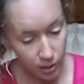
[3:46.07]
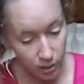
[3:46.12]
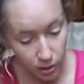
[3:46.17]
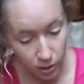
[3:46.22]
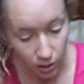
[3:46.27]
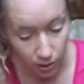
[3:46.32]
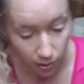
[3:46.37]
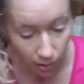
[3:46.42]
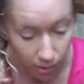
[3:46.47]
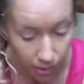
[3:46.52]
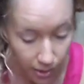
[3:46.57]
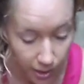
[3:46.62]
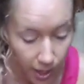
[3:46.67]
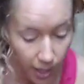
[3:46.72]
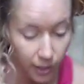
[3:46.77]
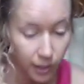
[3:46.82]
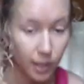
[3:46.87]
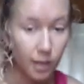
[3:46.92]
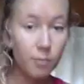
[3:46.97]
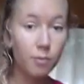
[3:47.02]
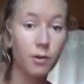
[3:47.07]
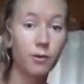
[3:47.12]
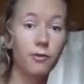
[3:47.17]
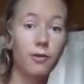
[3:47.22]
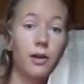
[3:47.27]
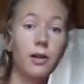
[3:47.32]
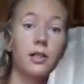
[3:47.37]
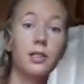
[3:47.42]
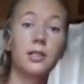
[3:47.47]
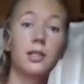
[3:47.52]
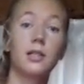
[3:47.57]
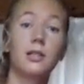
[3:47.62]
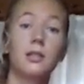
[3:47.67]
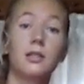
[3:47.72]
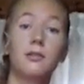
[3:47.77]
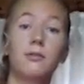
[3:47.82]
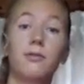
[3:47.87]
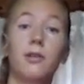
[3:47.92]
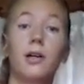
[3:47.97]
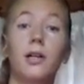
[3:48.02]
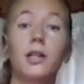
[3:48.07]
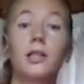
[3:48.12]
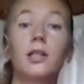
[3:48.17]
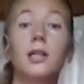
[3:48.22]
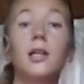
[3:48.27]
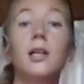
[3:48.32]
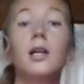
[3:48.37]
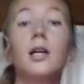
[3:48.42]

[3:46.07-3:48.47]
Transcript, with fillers: And, and that can be very satisfying.